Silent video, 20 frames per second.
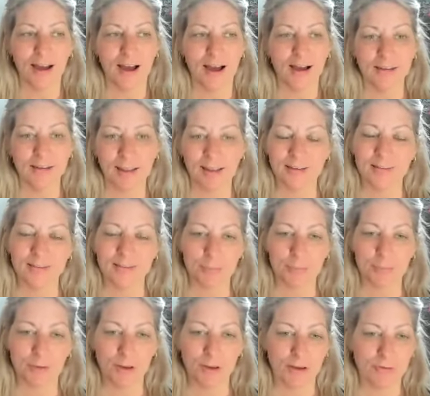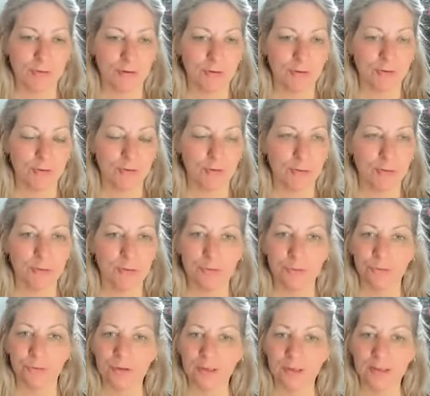on that deeper level, to
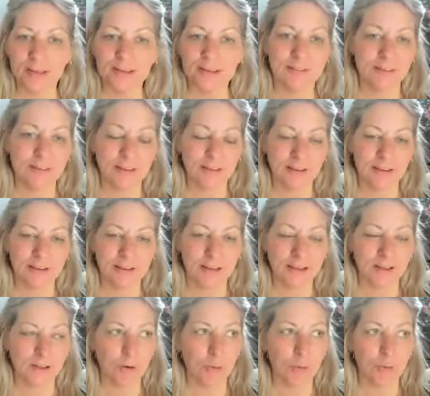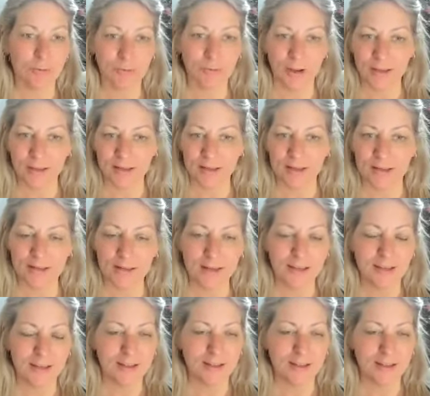release and let go of any